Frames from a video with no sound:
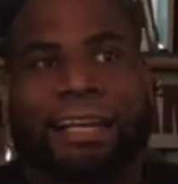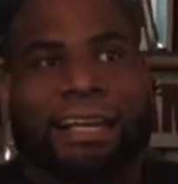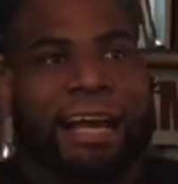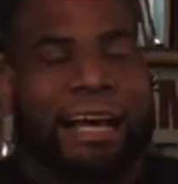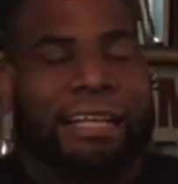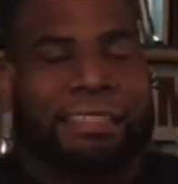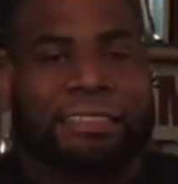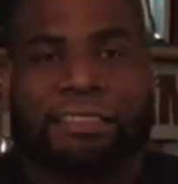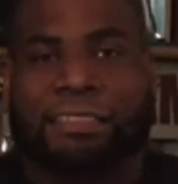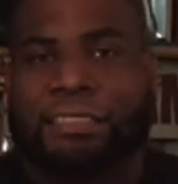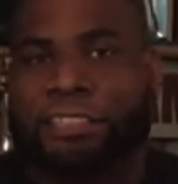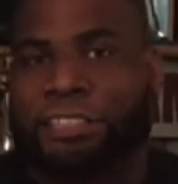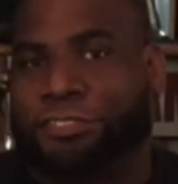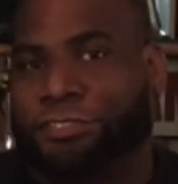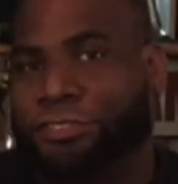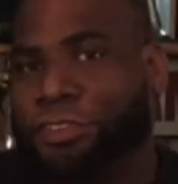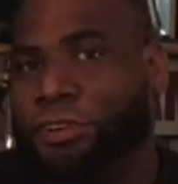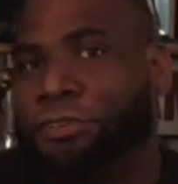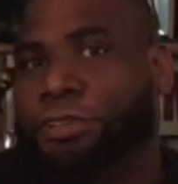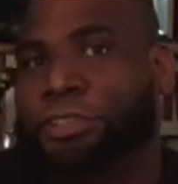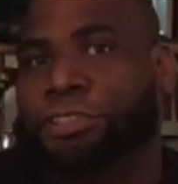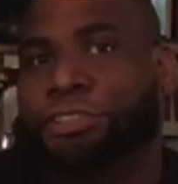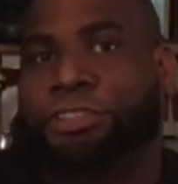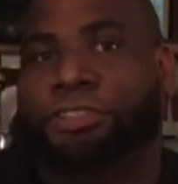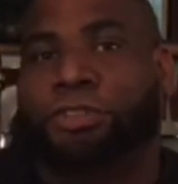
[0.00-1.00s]
Godzilla's
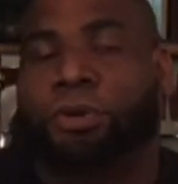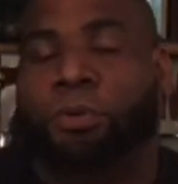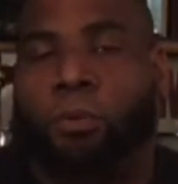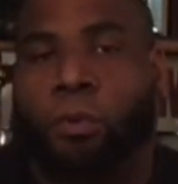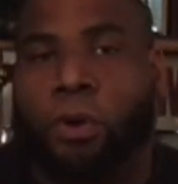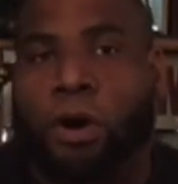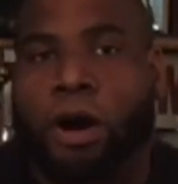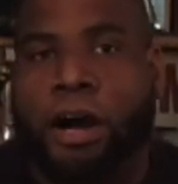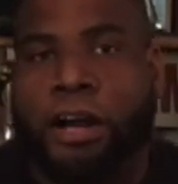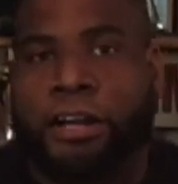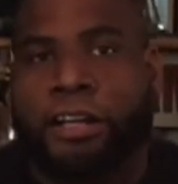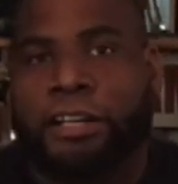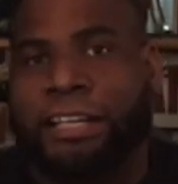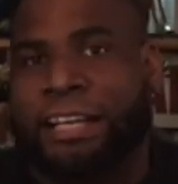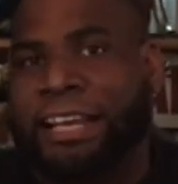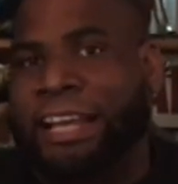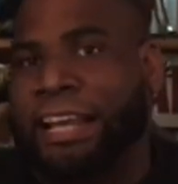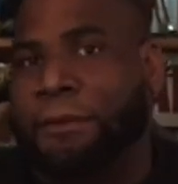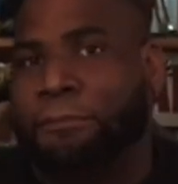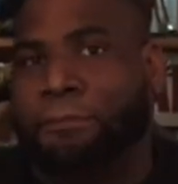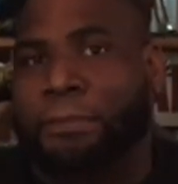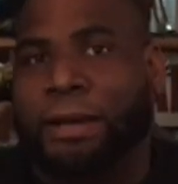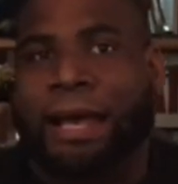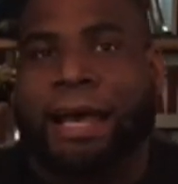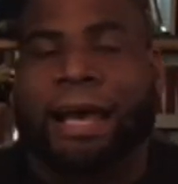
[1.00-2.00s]
thrown into the water, the
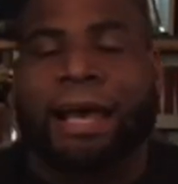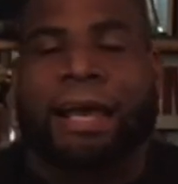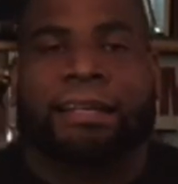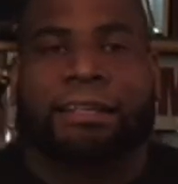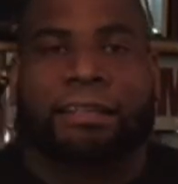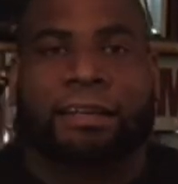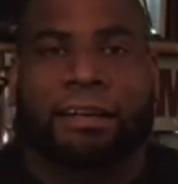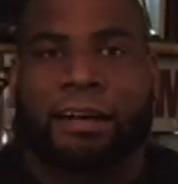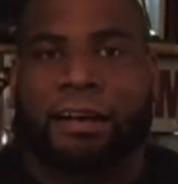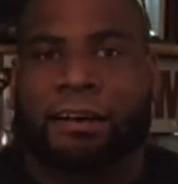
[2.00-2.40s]
impact